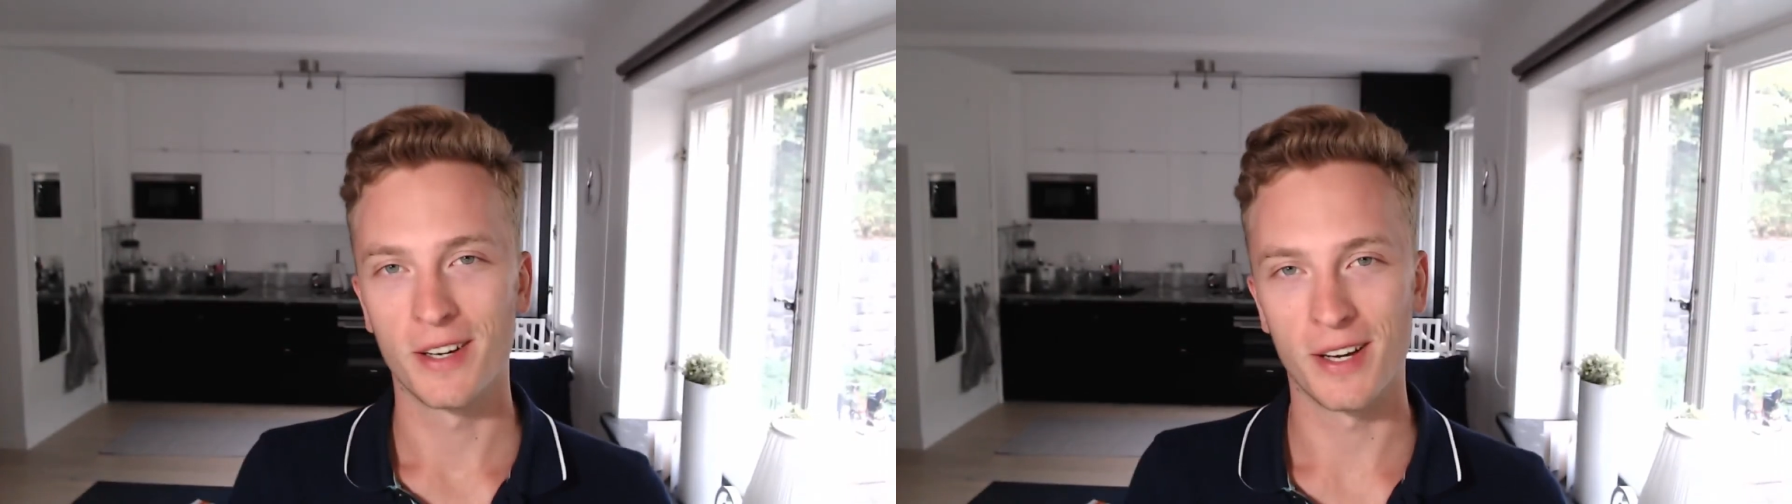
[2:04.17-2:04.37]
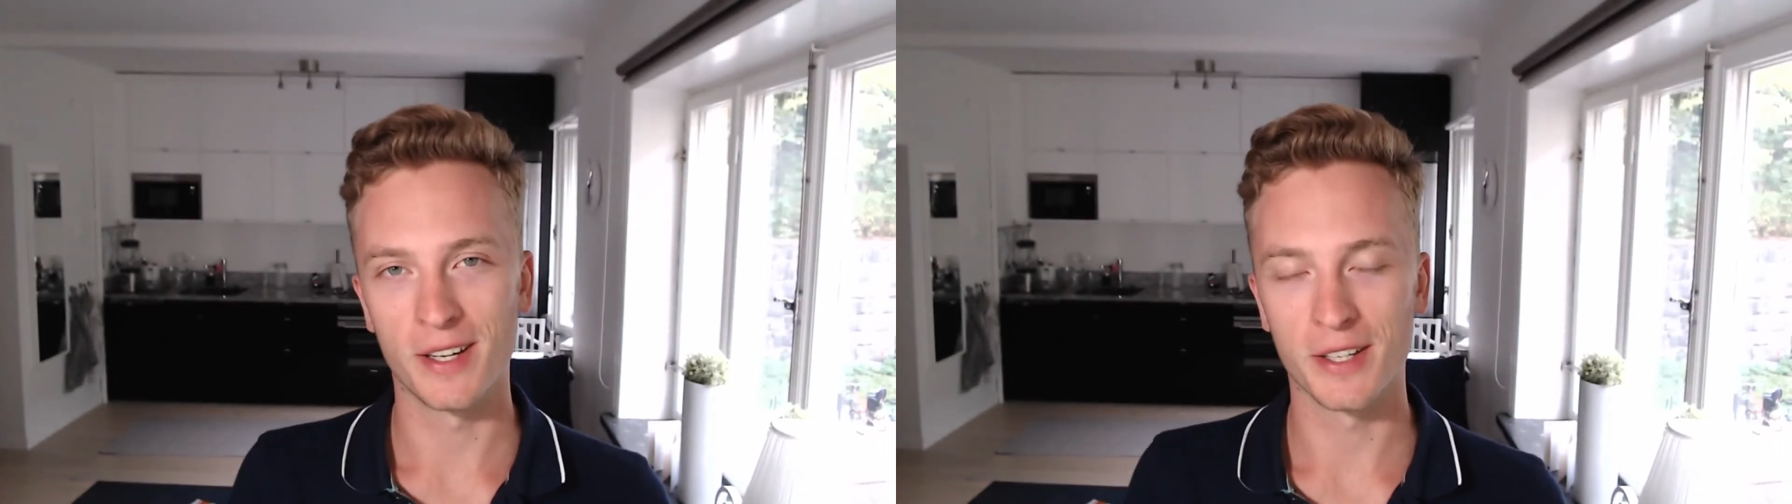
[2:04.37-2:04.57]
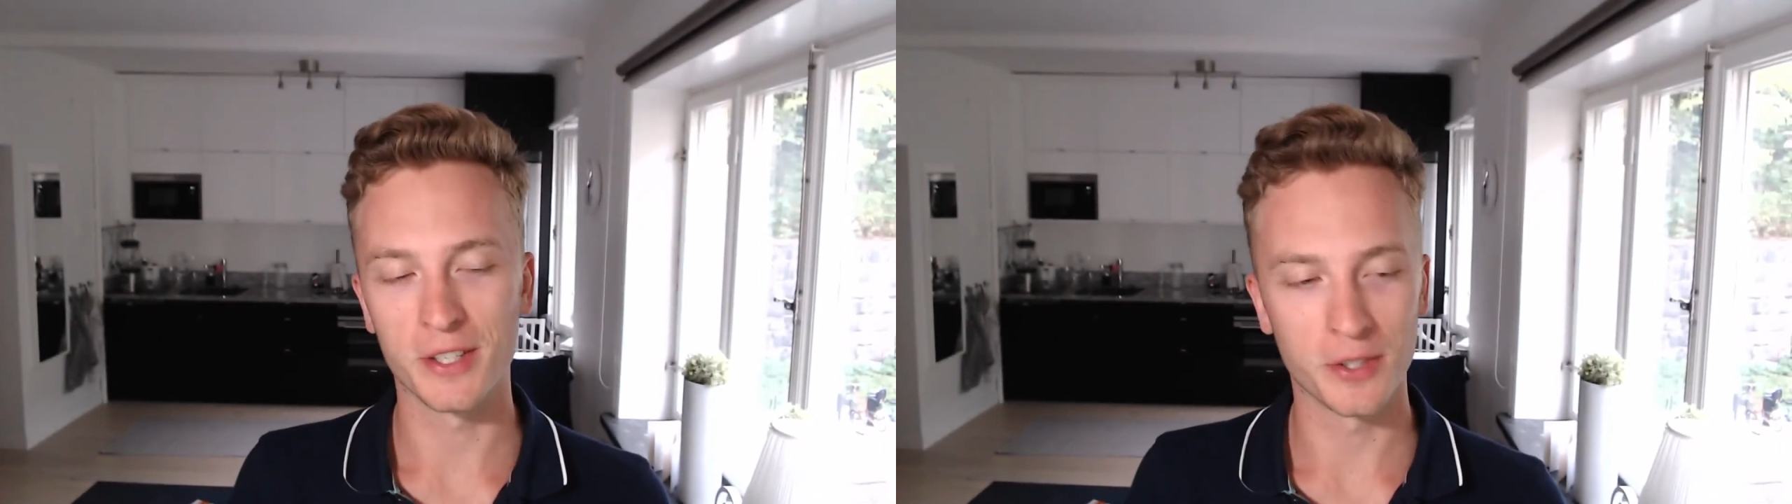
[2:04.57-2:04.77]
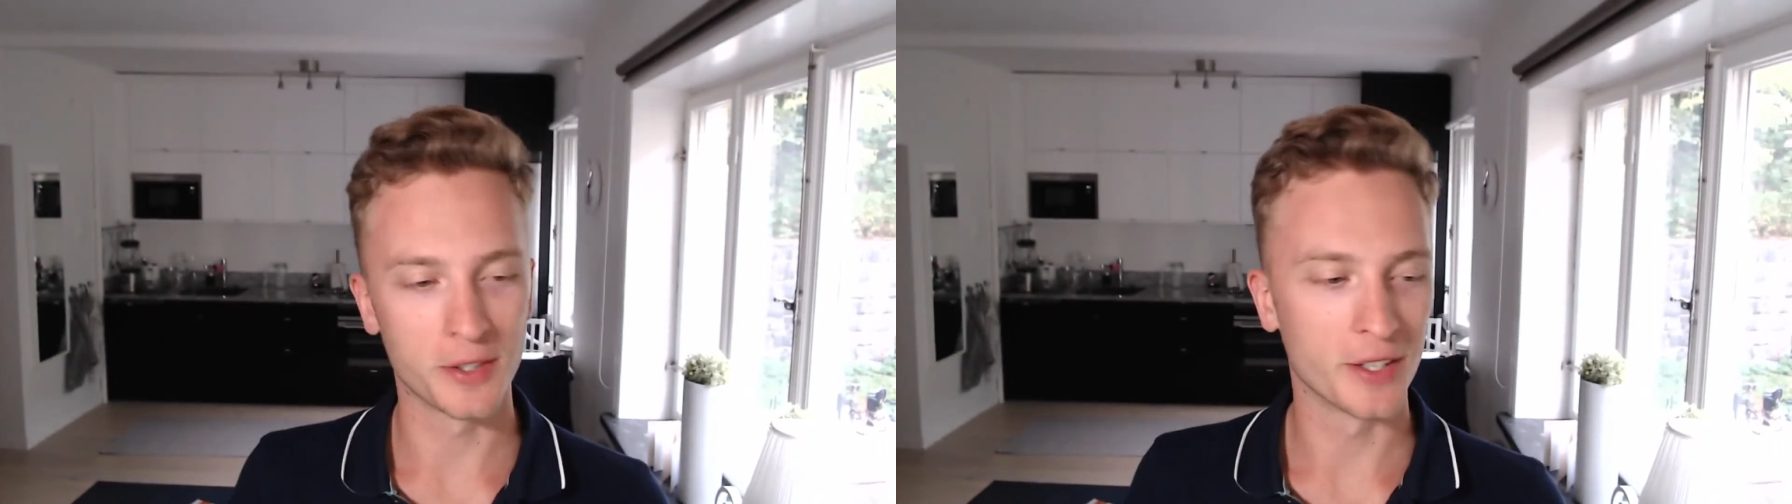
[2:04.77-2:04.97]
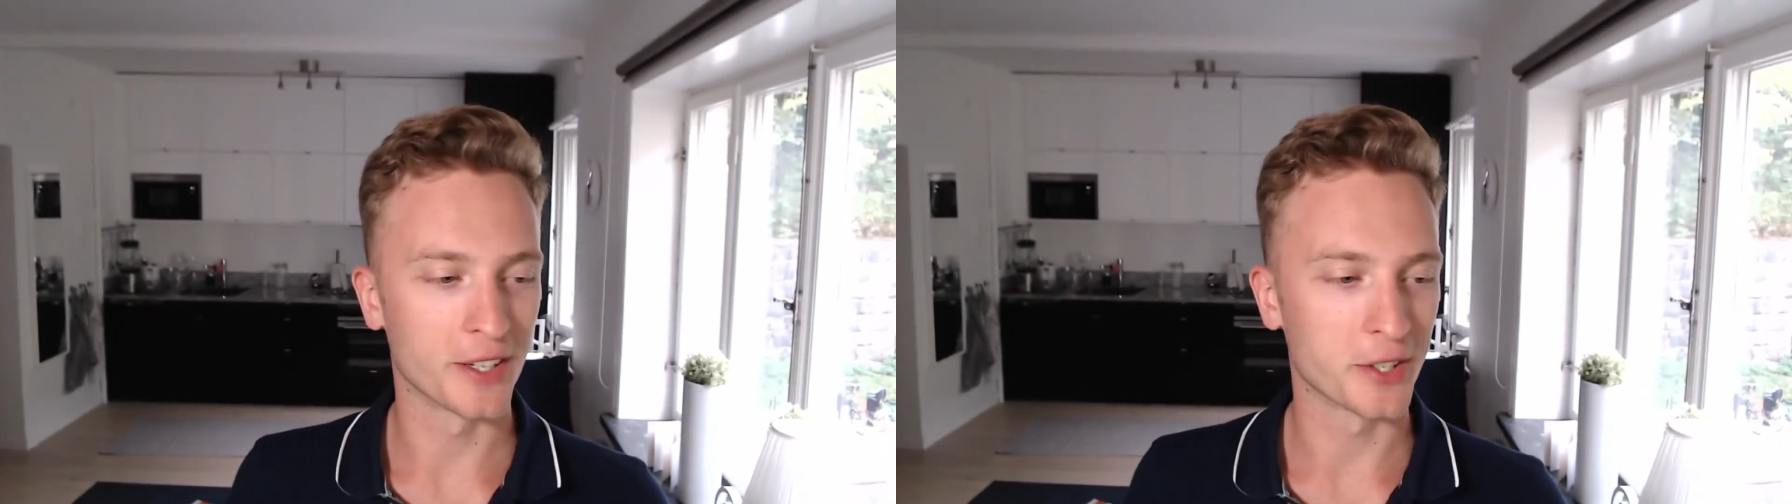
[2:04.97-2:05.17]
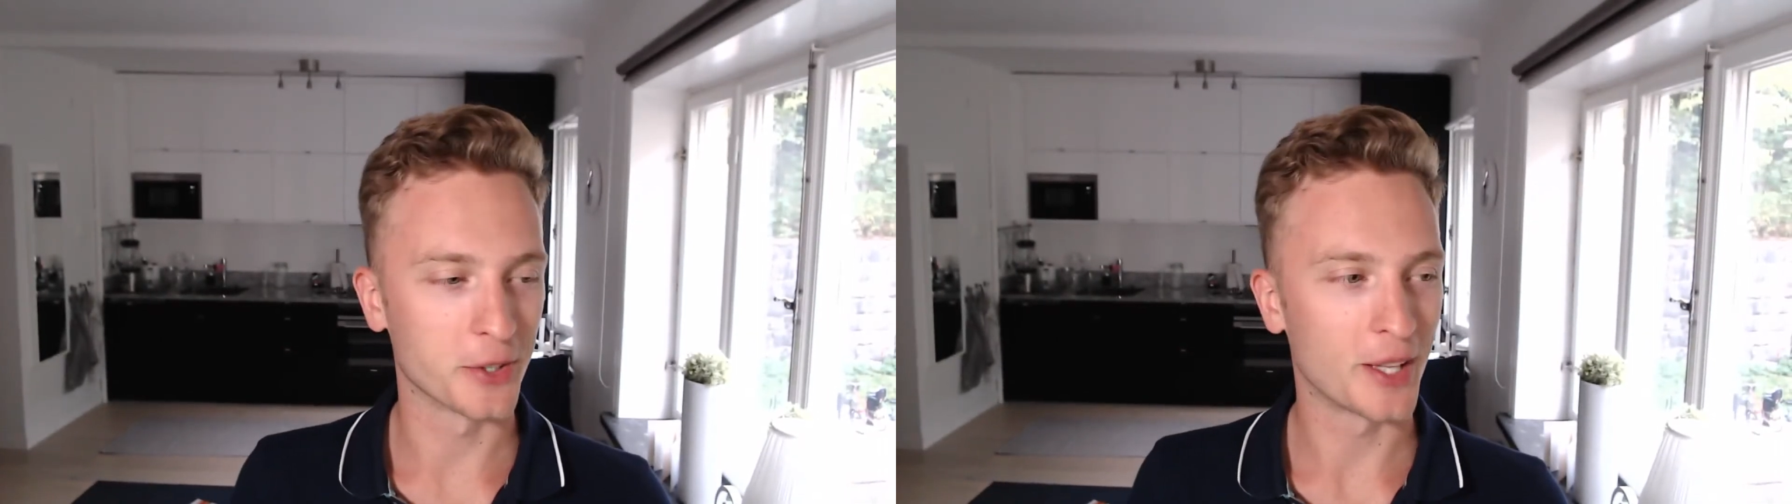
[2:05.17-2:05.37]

any good uh, good